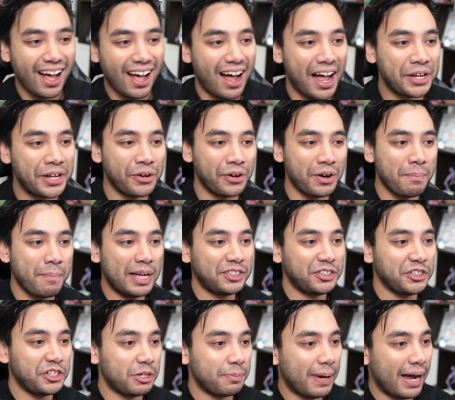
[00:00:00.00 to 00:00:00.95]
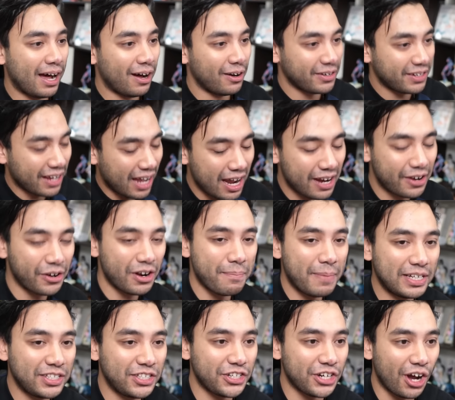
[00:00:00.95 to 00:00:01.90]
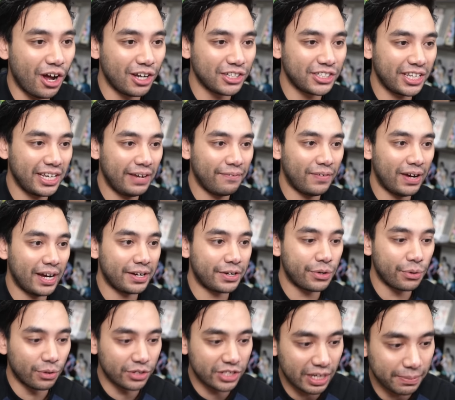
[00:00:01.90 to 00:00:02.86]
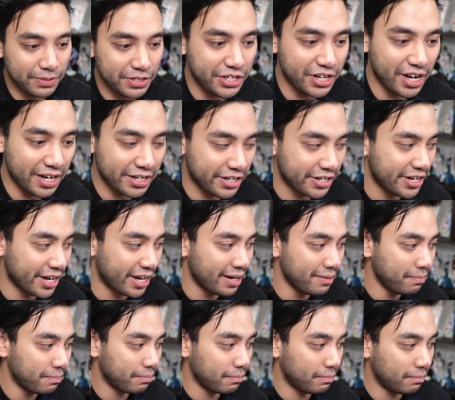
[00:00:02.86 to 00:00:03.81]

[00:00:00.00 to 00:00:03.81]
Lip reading: got a message asking if I'd caught up to Dandadan.